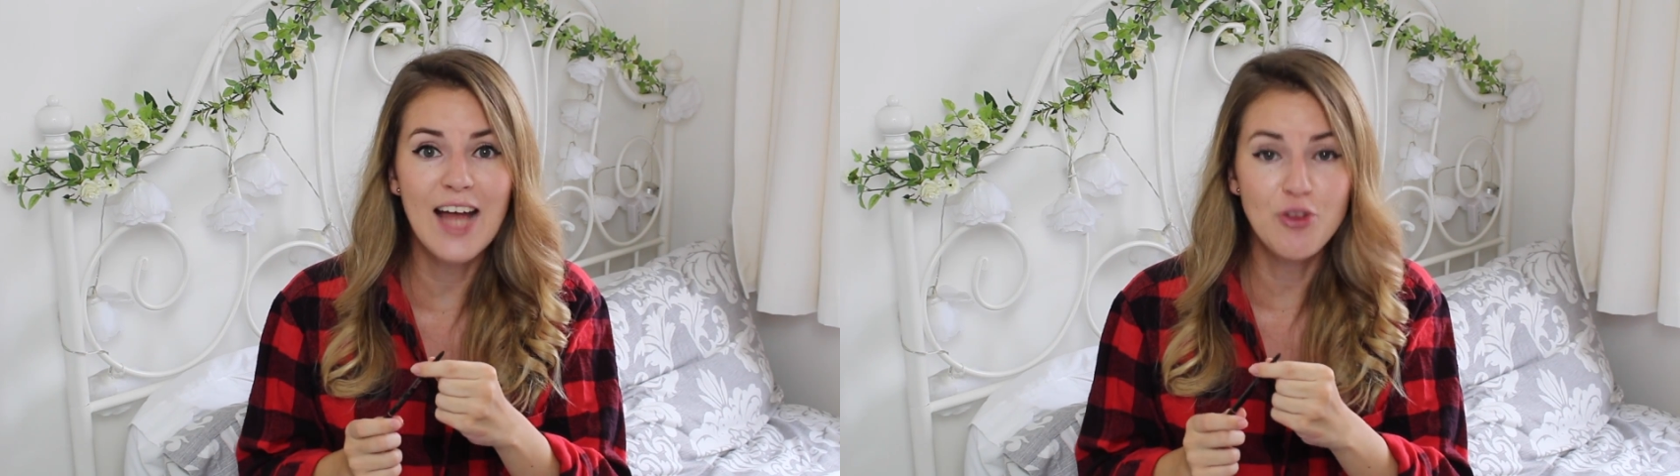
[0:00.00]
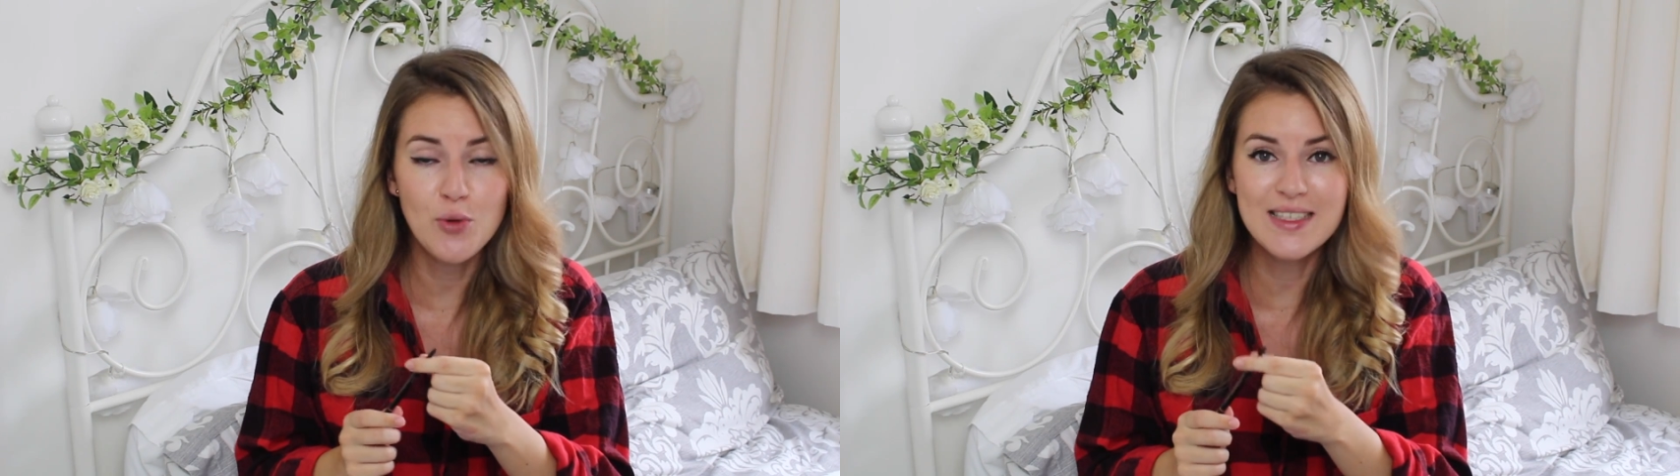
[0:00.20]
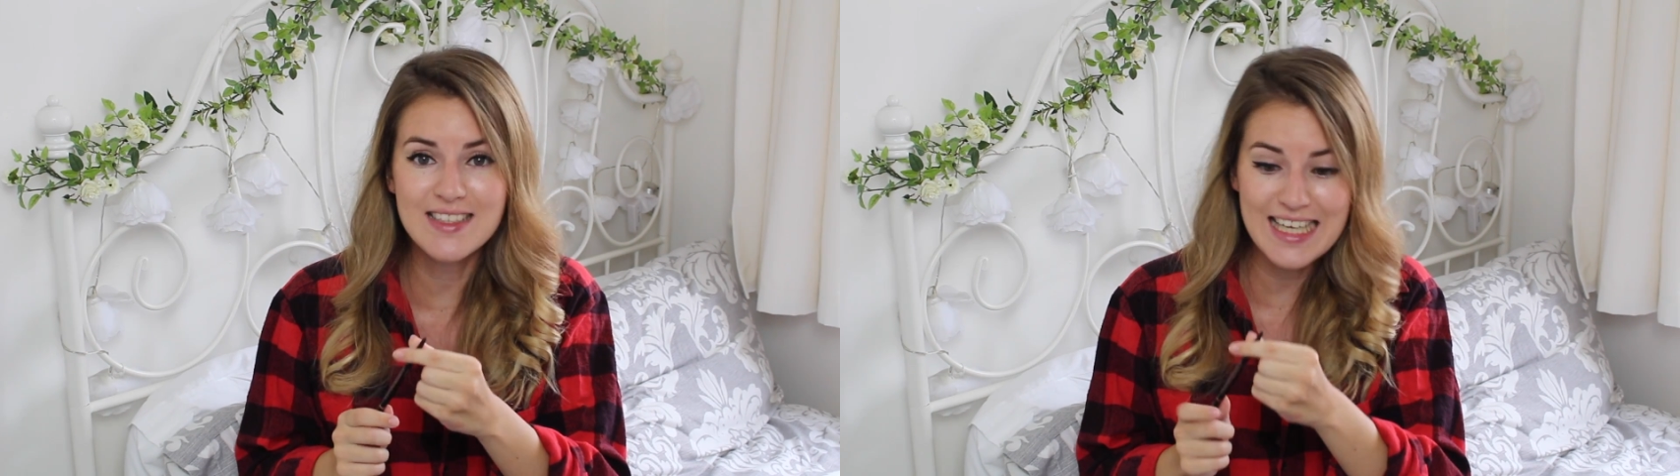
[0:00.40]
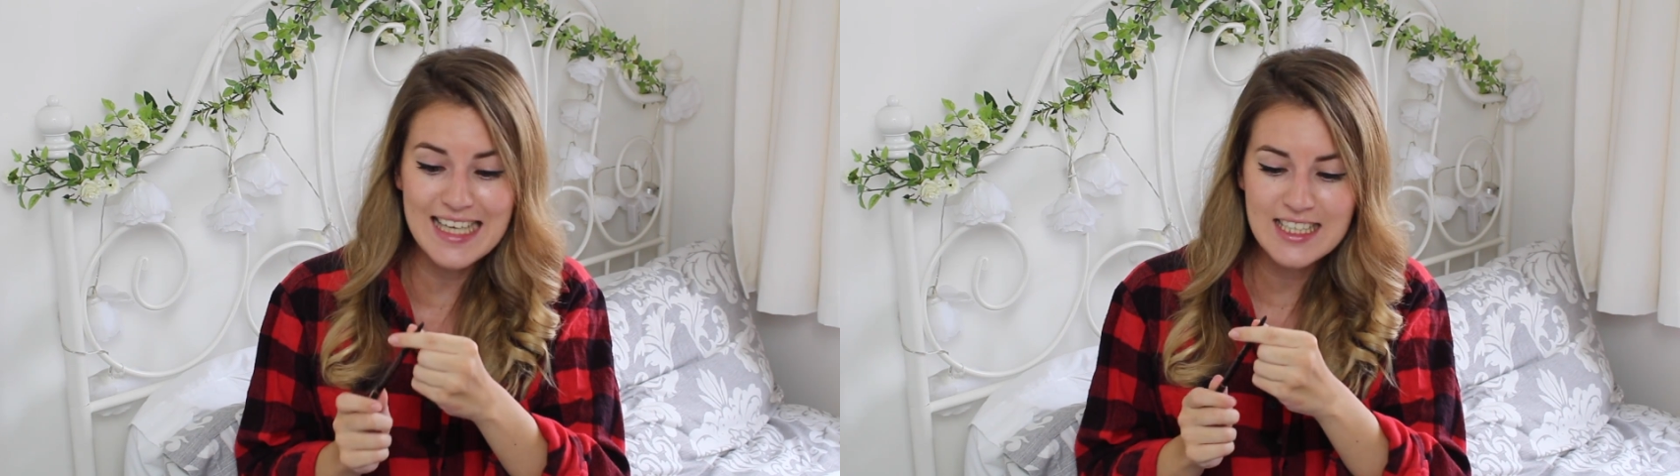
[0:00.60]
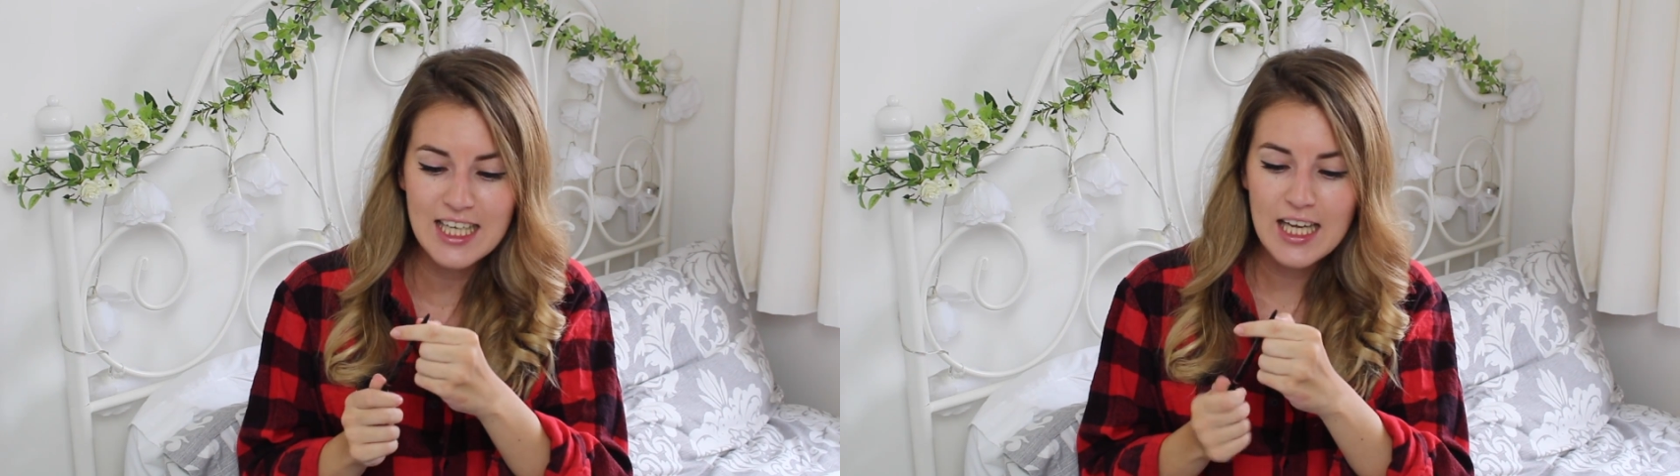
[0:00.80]
and
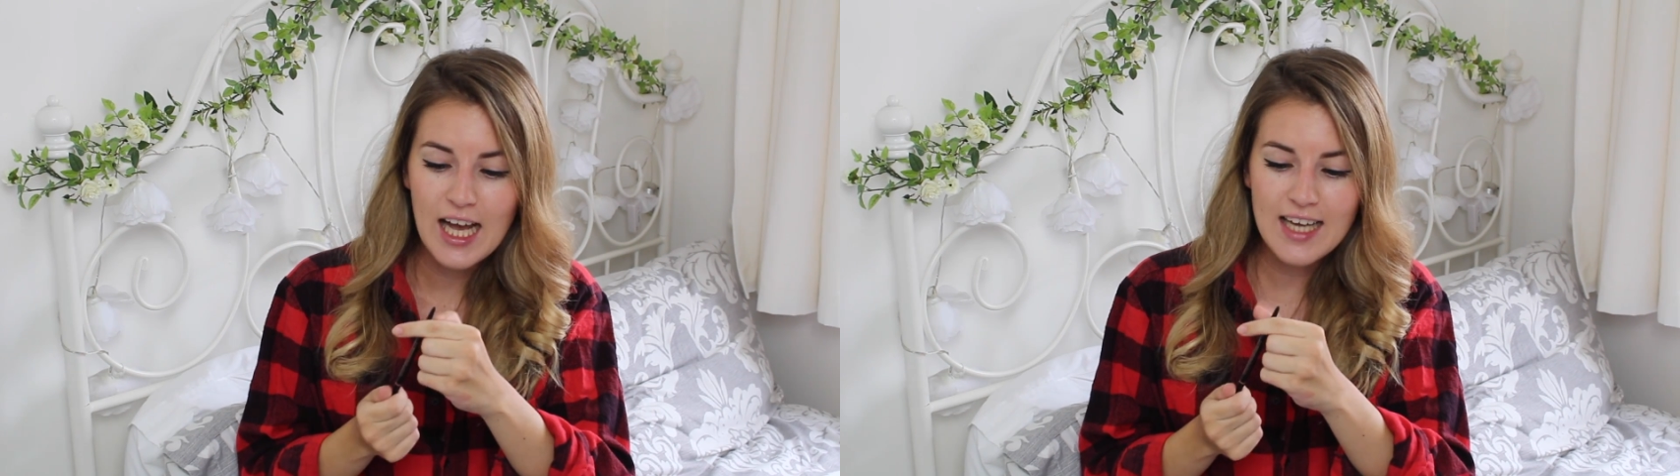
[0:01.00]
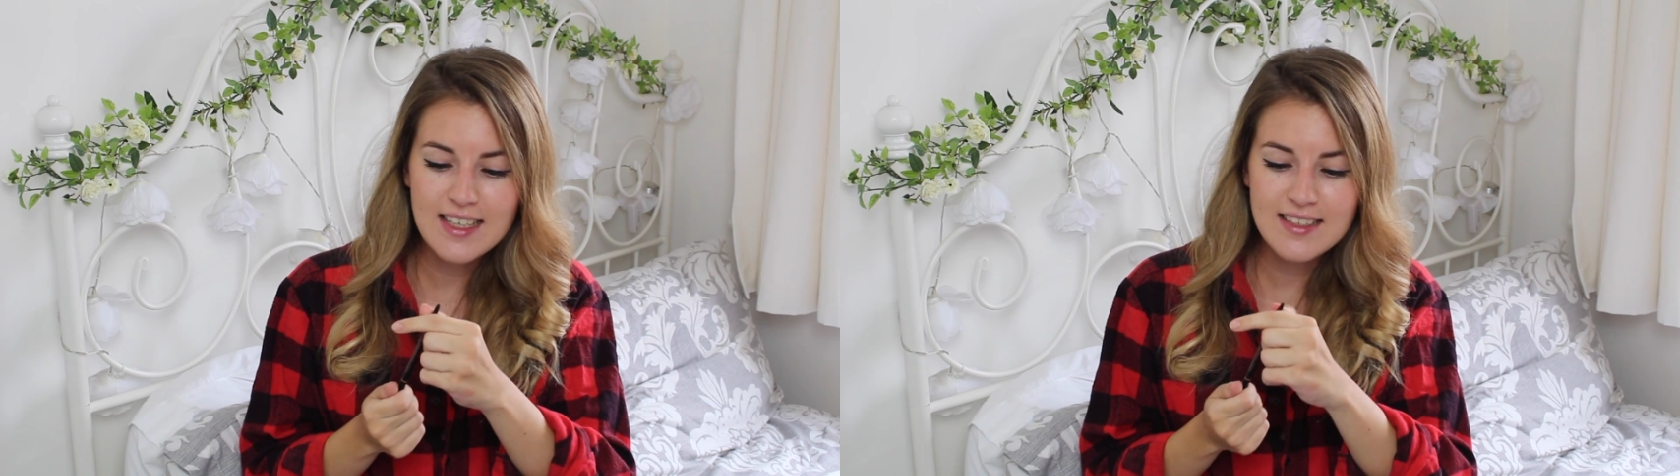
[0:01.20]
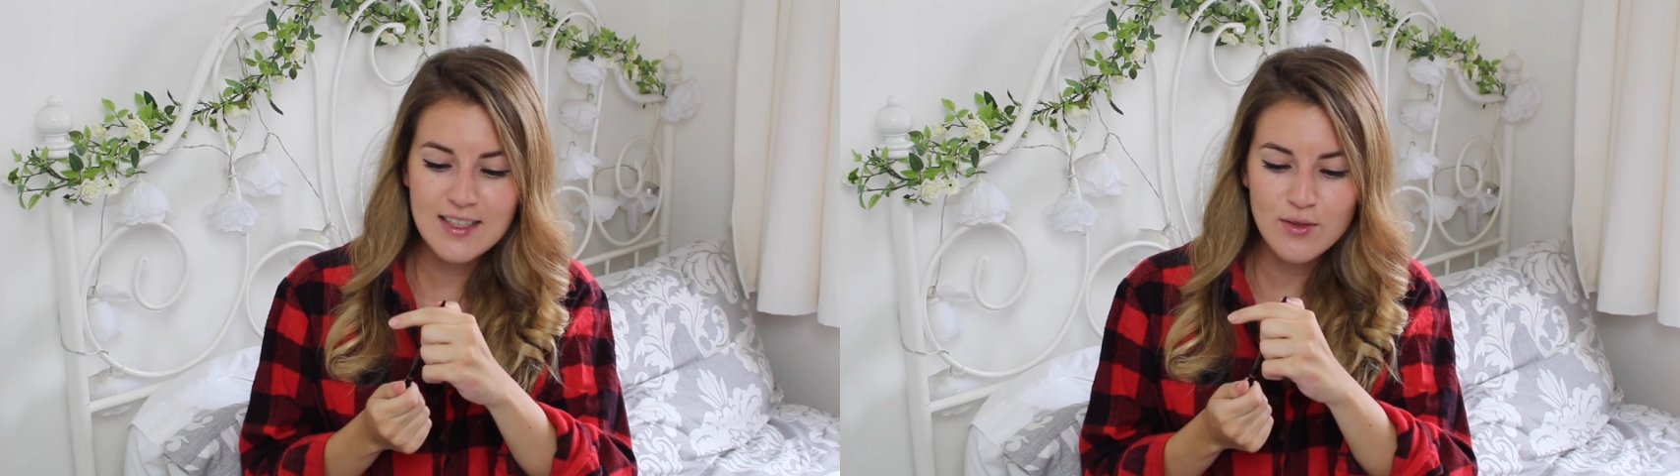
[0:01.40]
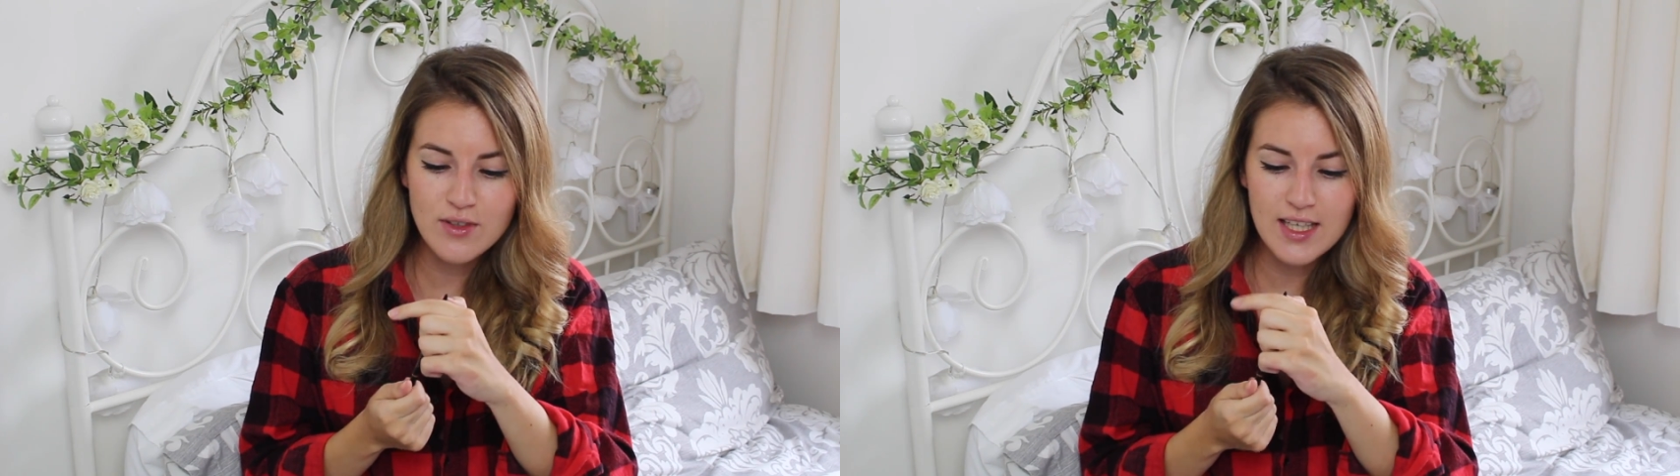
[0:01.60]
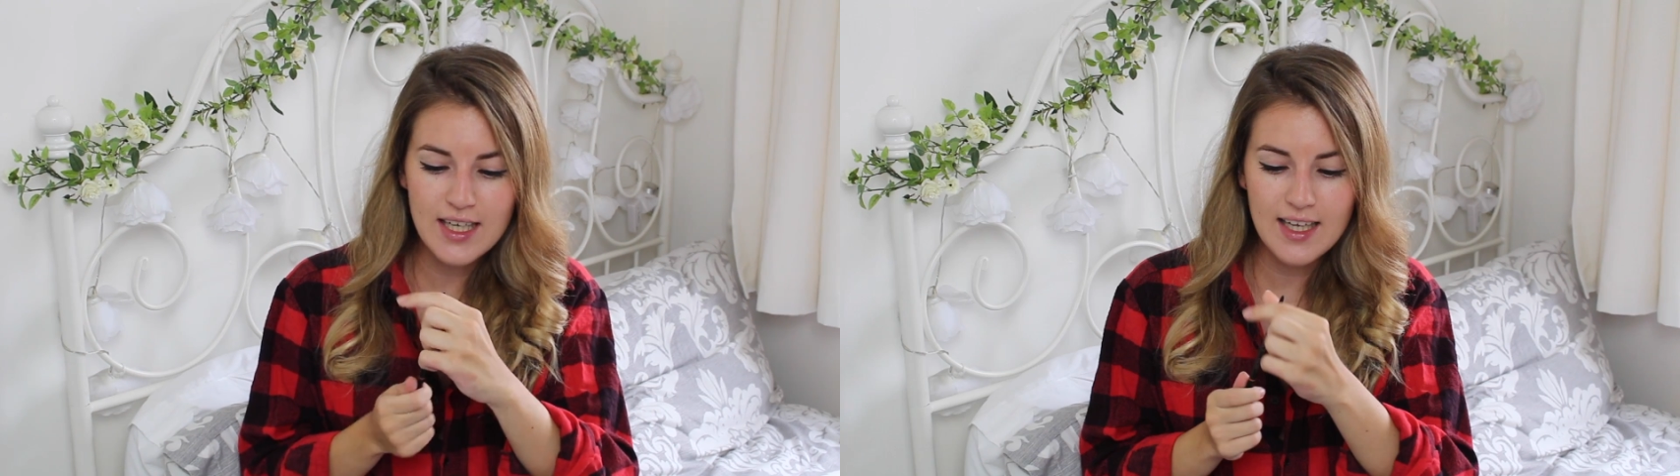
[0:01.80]
twisted and it's still
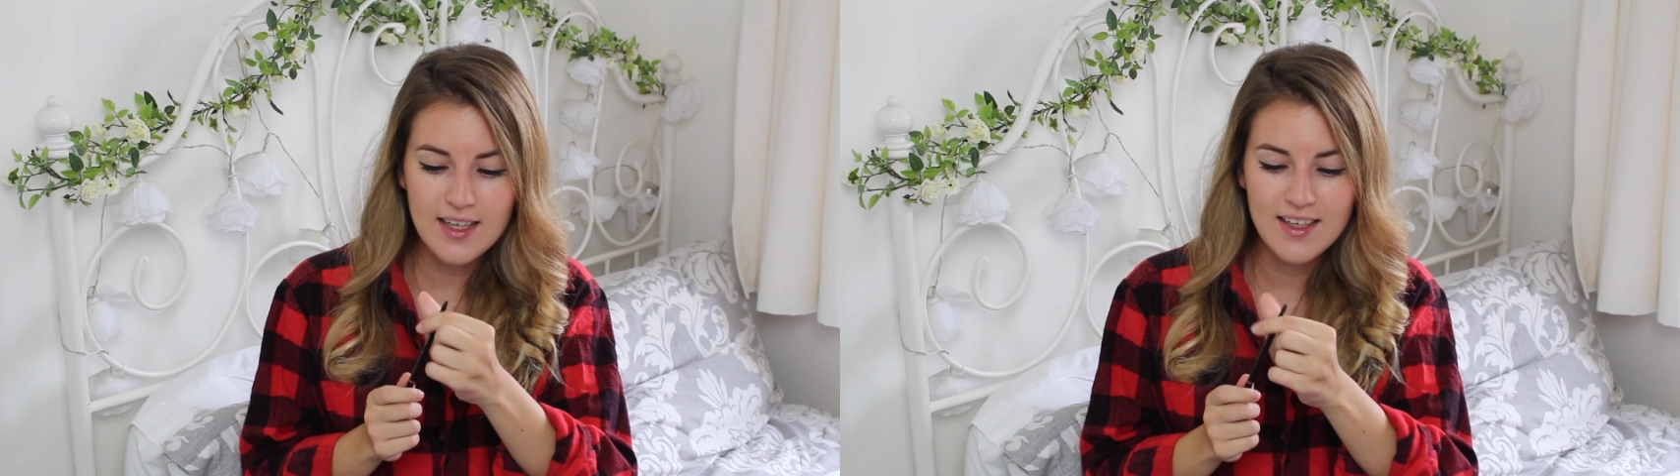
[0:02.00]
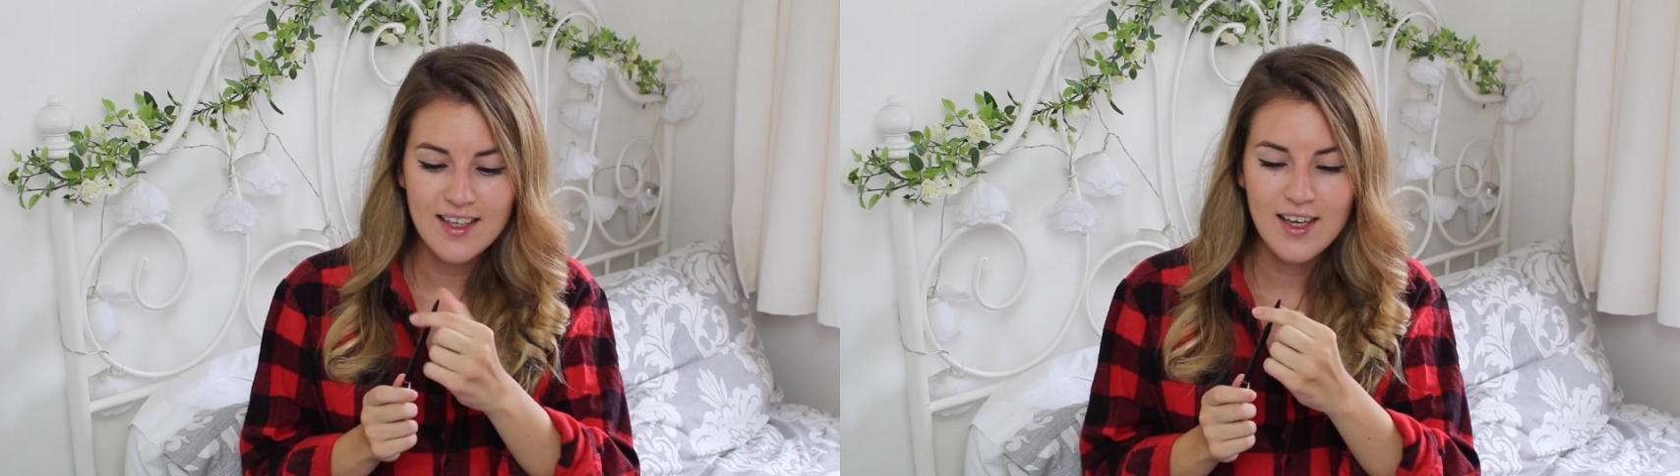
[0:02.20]
not there.